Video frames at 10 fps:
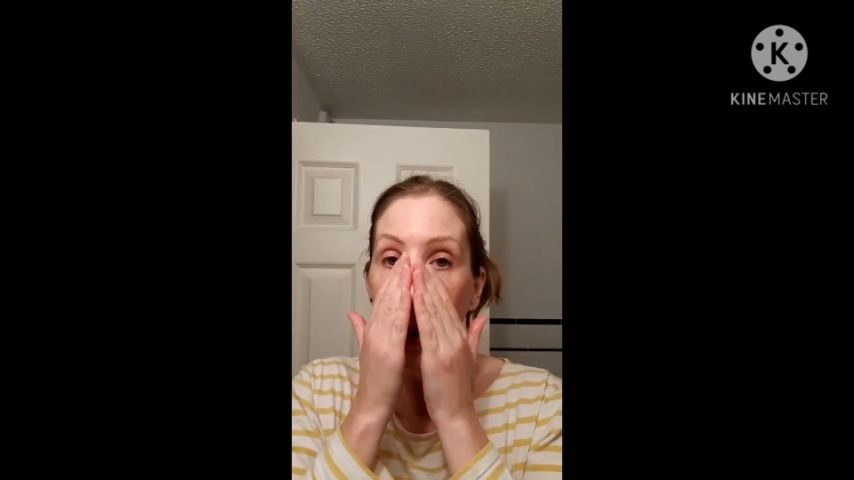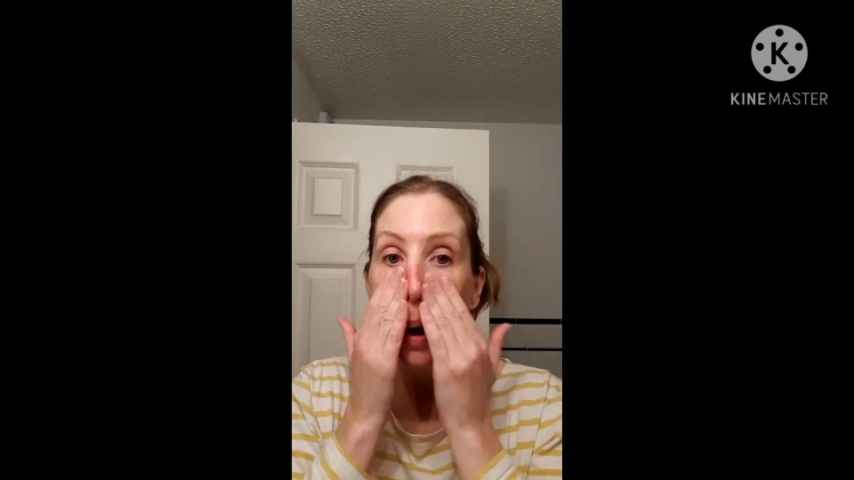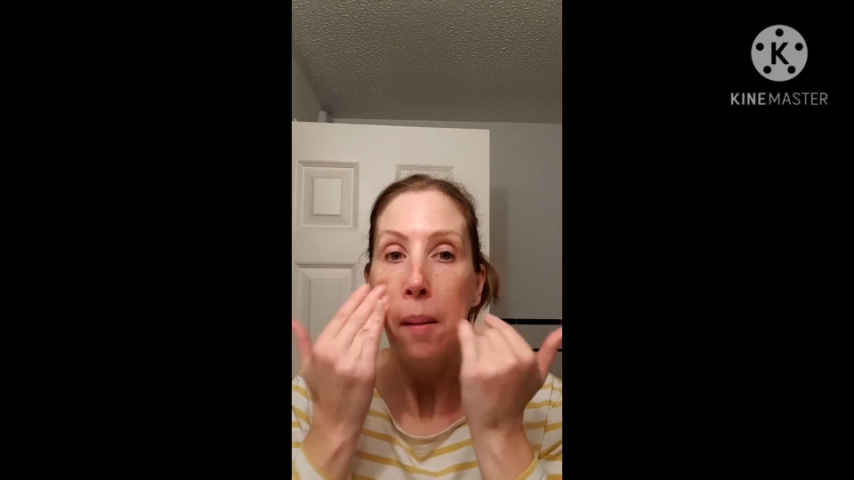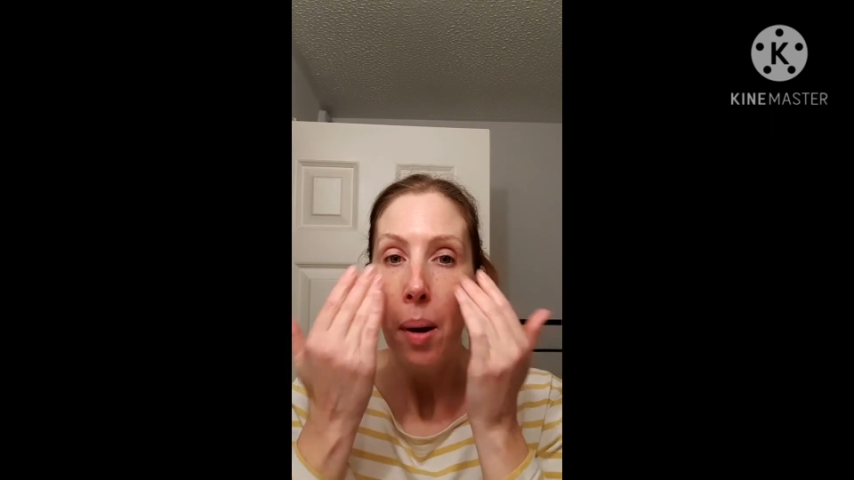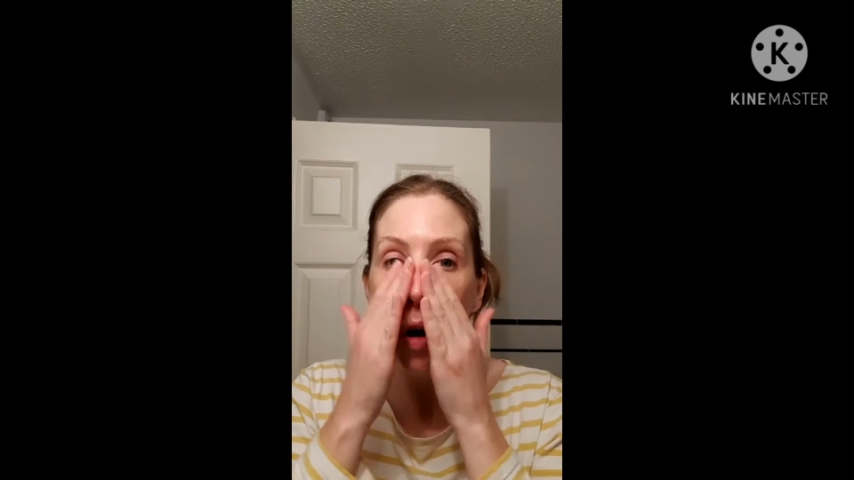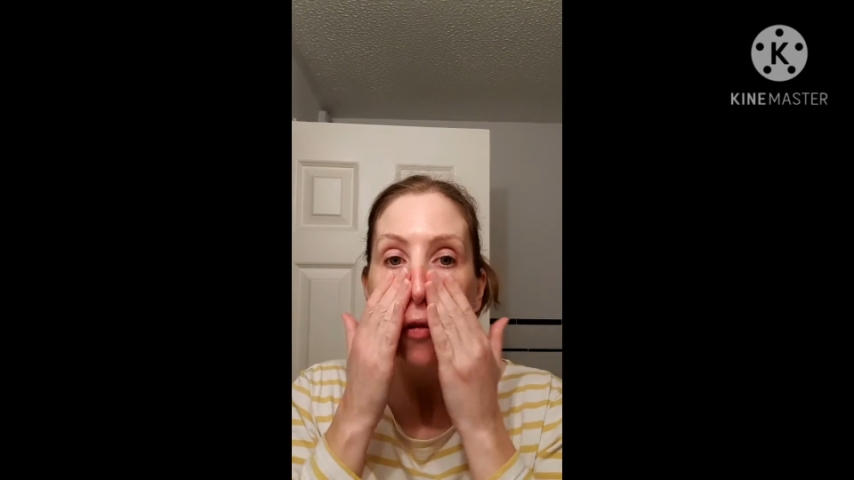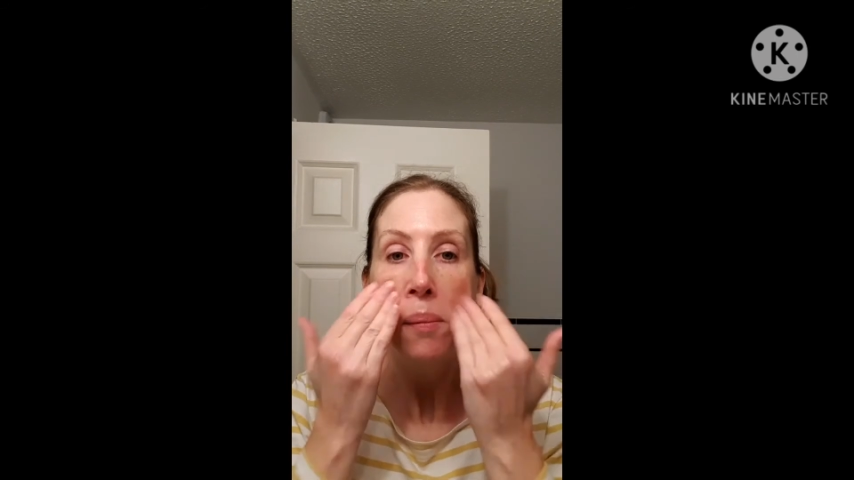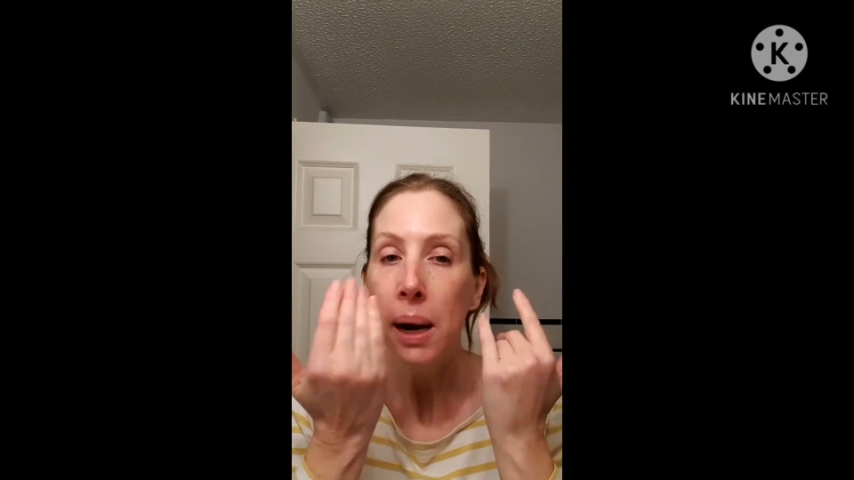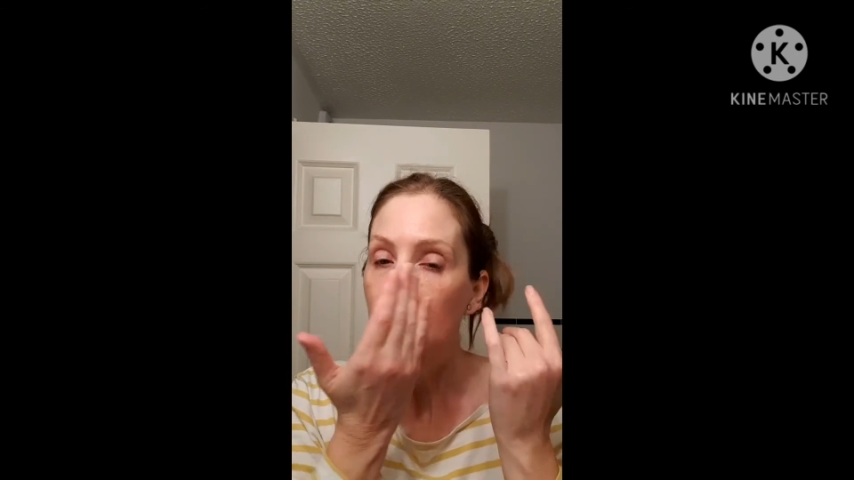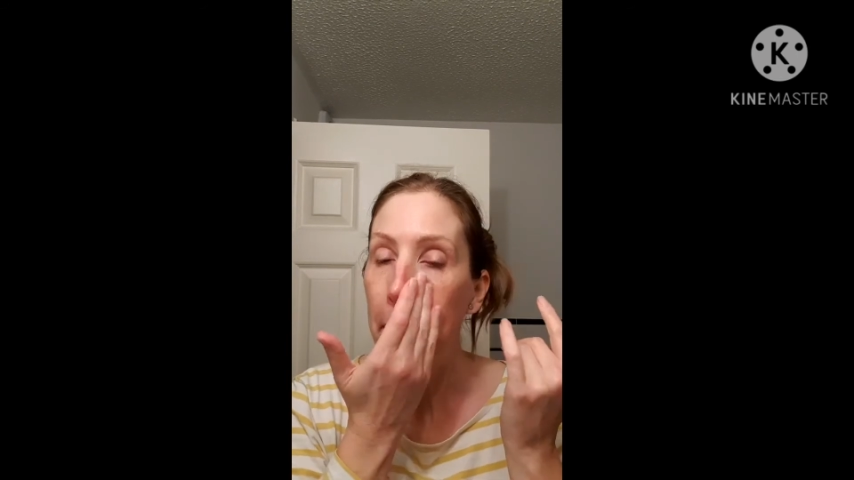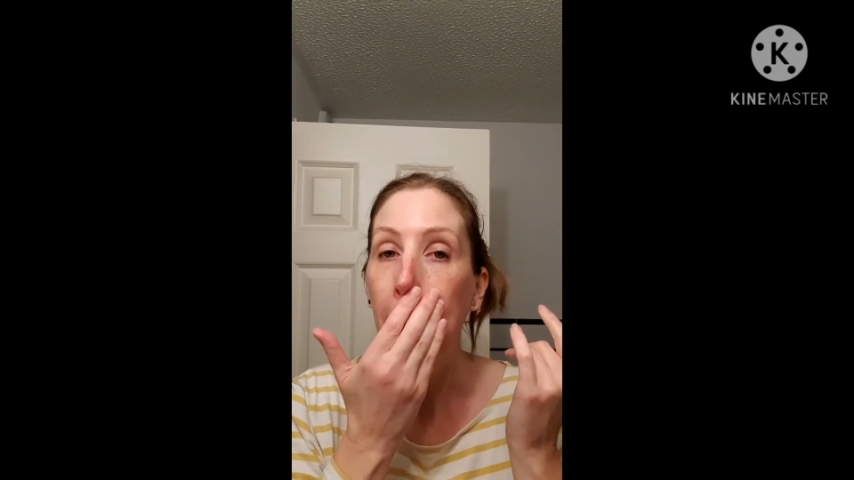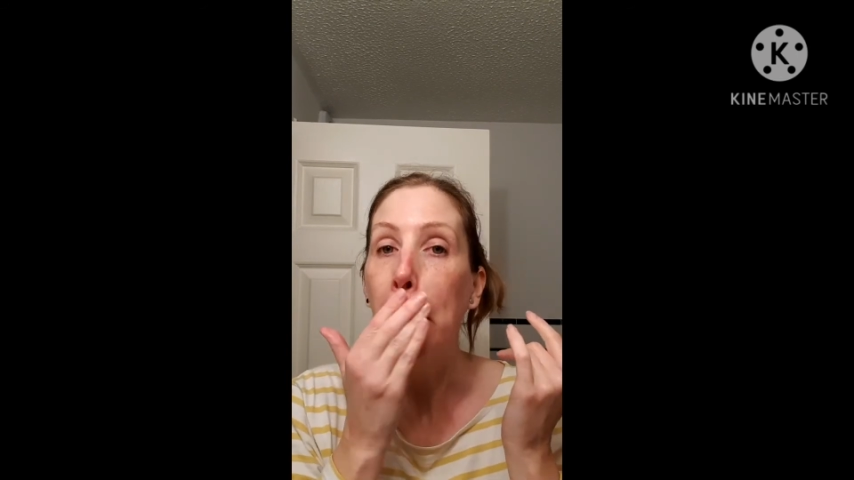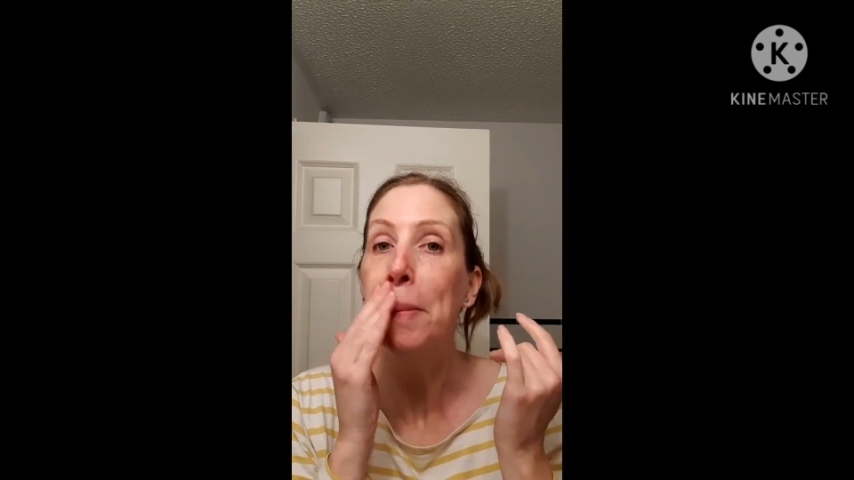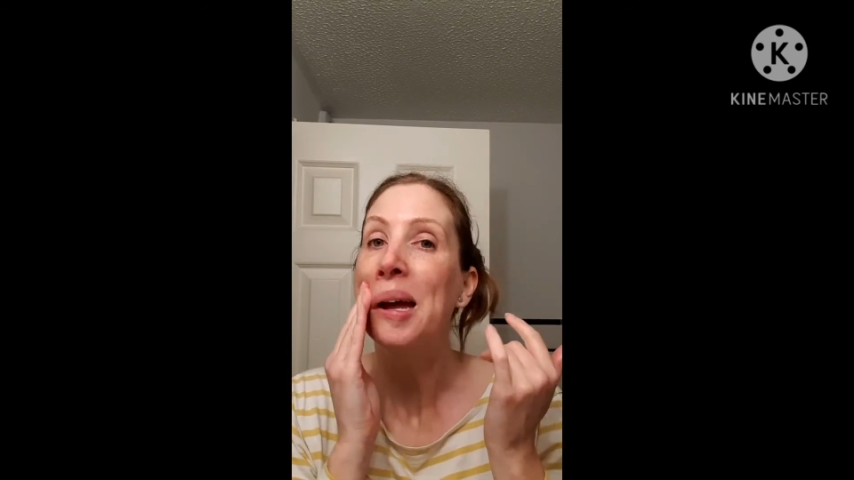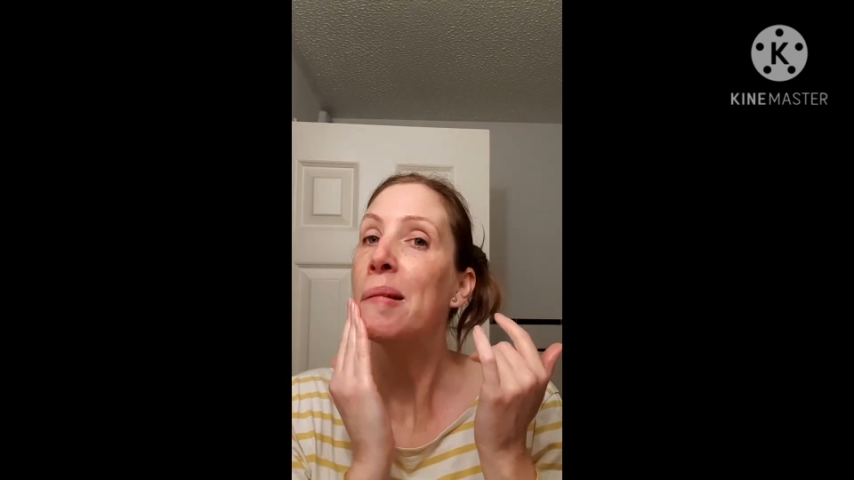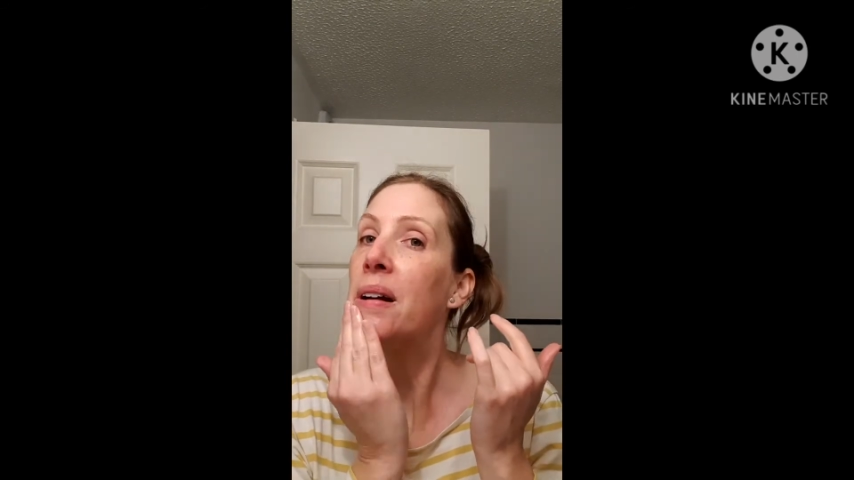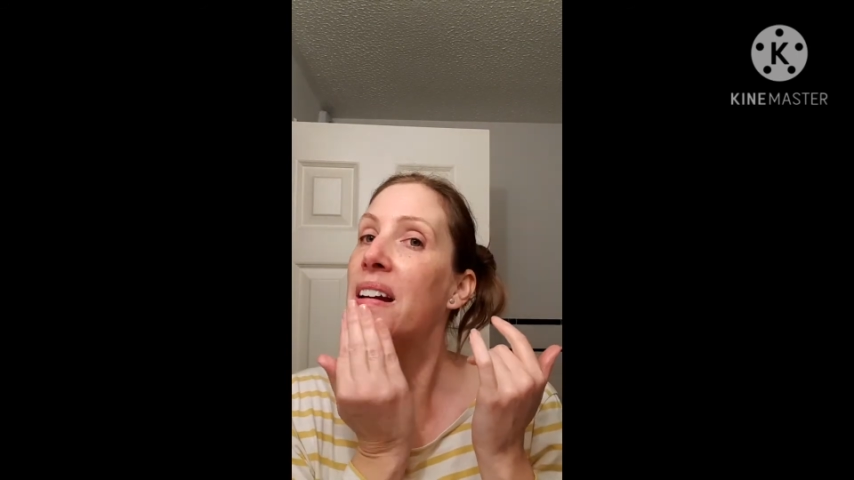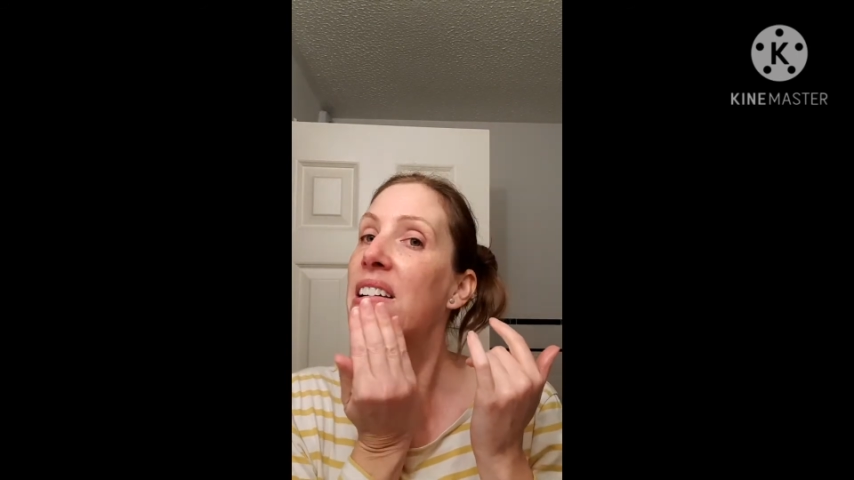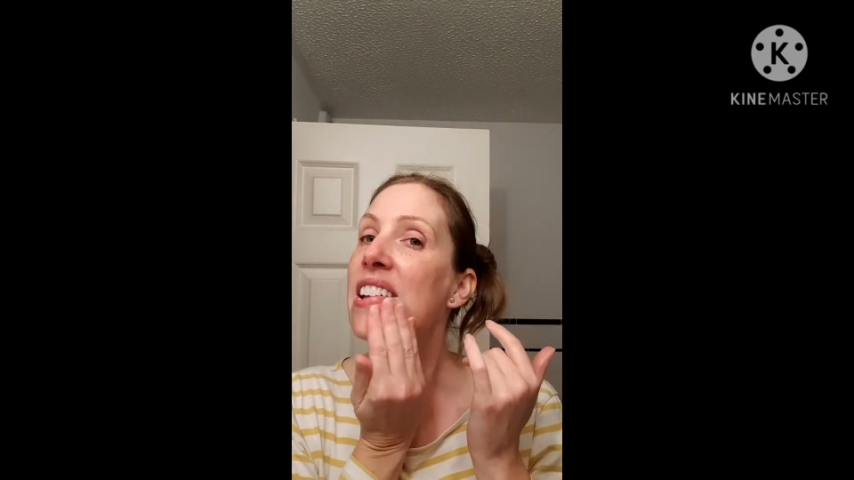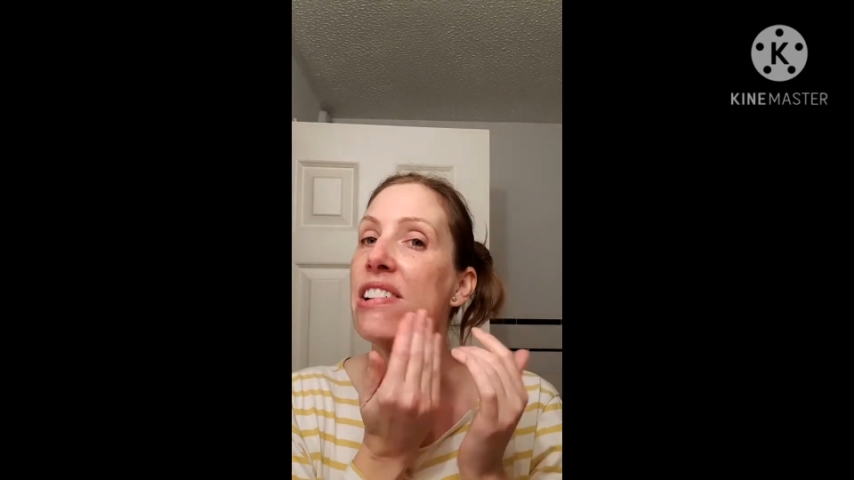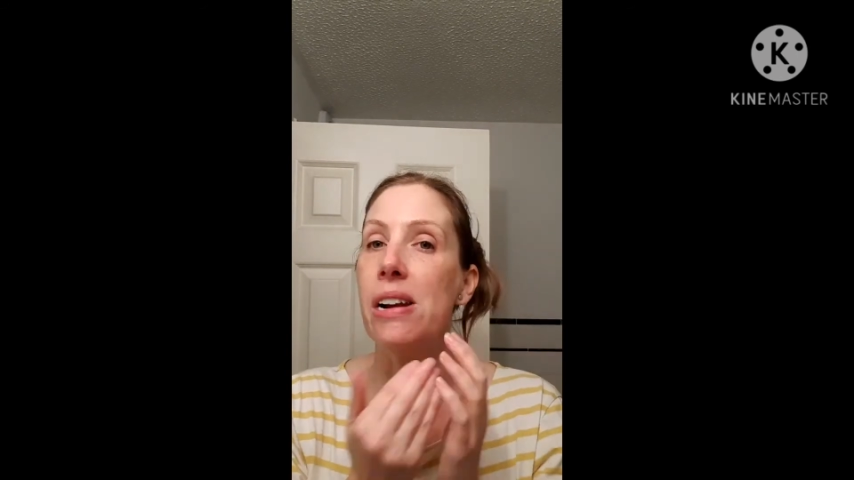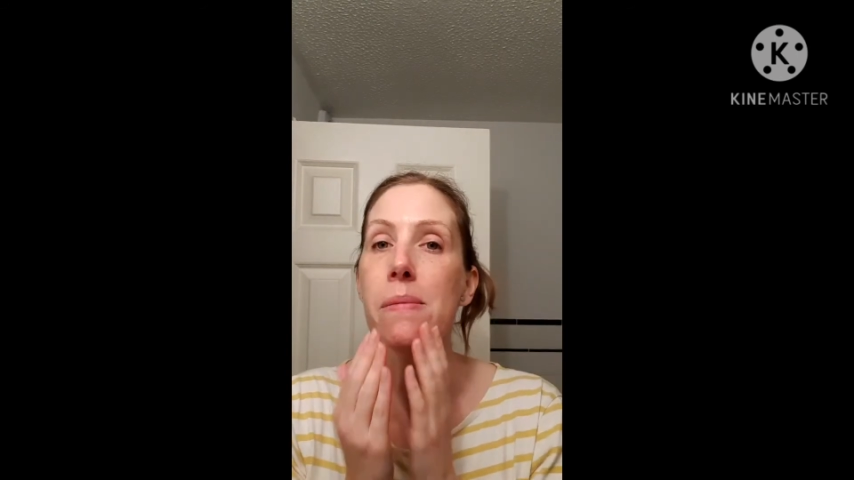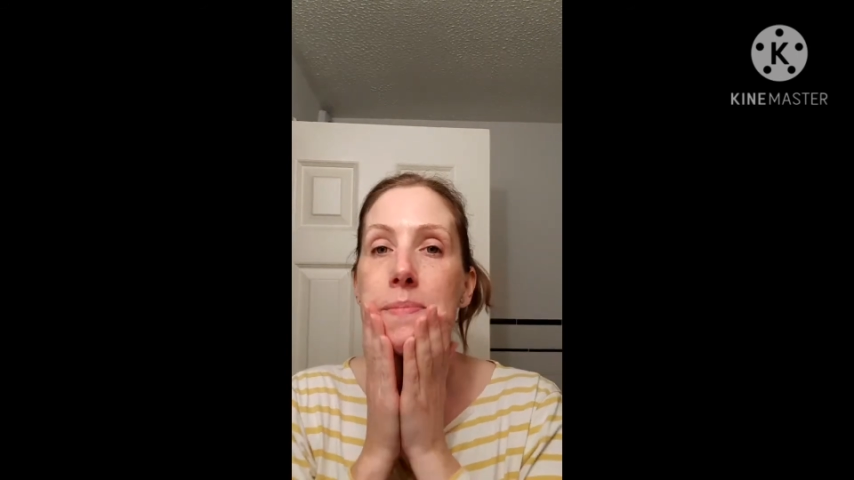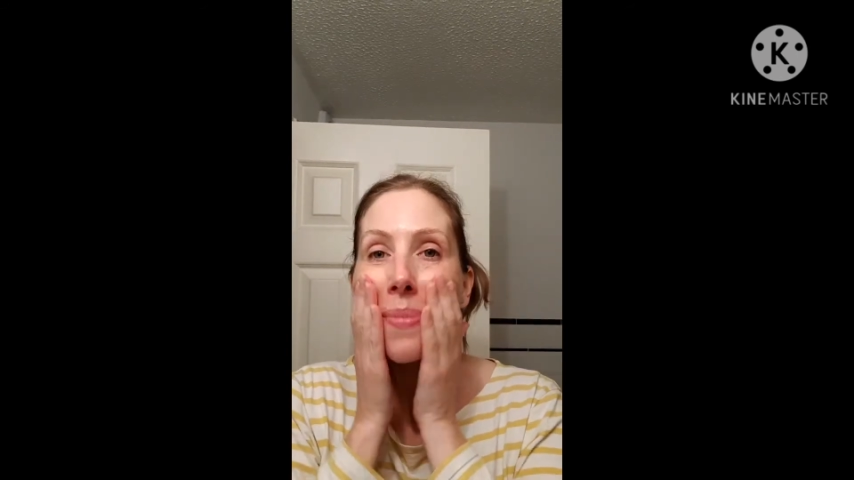apart from my lip balm and my eye cream,